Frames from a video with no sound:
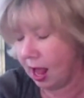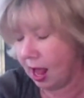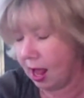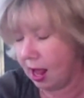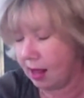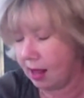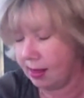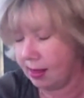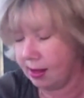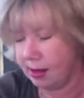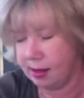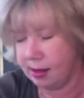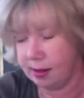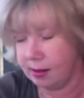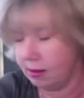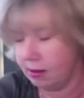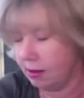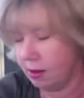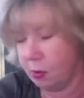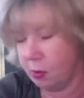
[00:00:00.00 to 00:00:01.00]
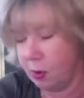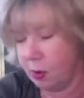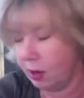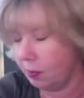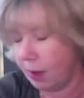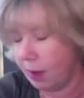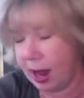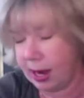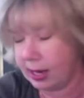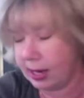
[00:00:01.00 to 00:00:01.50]
the welt
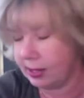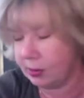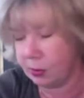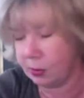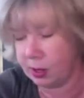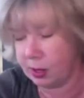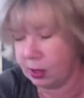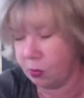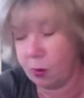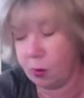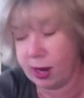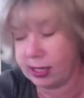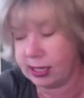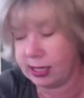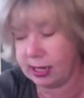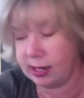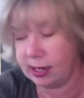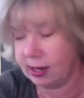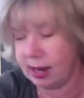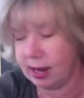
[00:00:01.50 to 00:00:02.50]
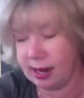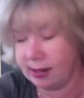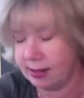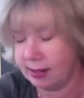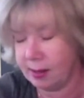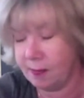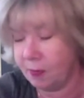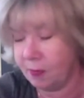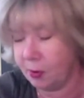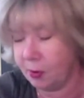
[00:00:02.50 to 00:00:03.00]
pockets went in,
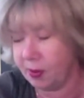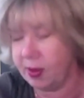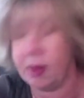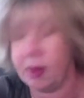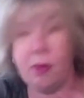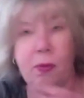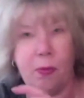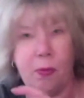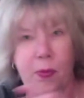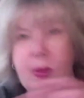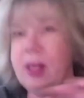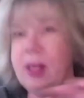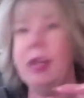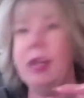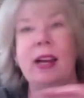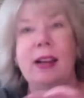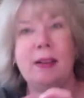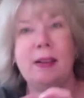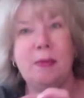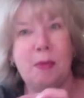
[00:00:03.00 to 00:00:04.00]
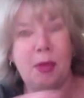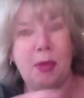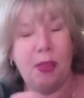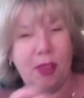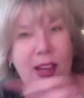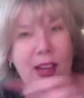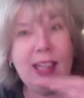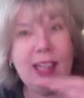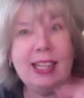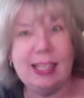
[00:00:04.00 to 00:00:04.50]
except for the
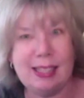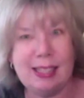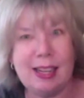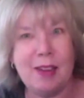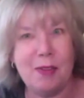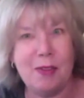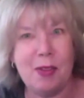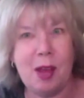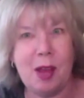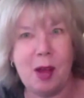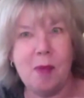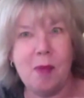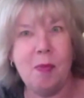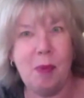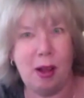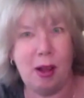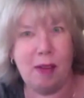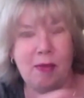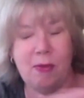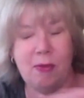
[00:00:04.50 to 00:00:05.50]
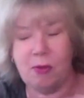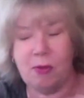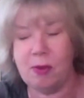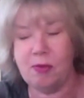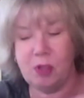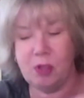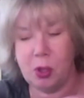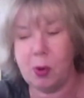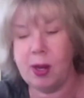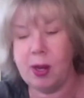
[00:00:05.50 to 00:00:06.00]
thickness of them, of
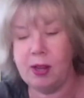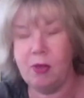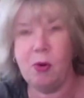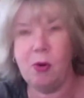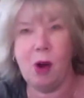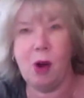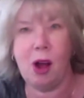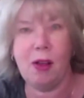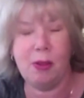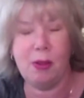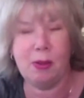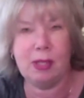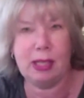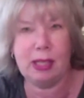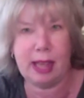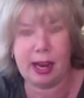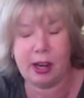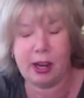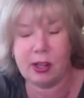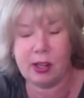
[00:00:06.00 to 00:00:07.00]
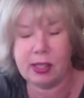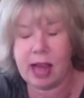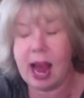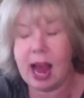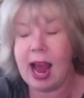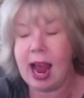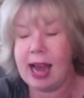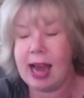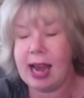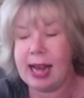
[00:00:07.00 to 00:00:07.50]
sewing through all those layers.
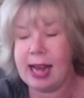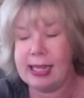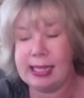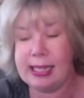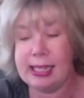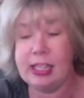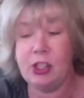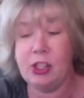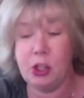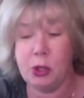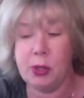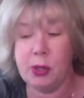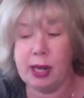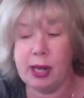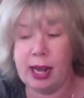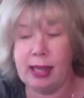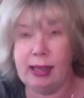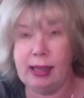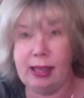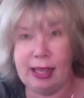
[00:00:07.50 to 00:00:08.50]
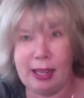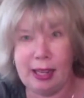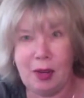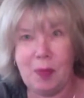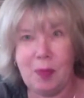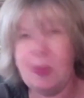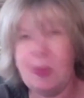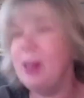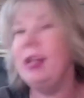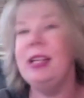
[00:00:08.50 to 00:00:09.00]
And I did do it a little
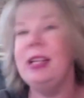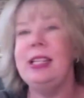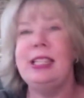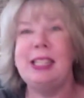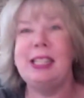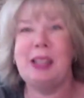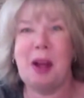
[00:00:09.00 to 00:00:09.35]
bit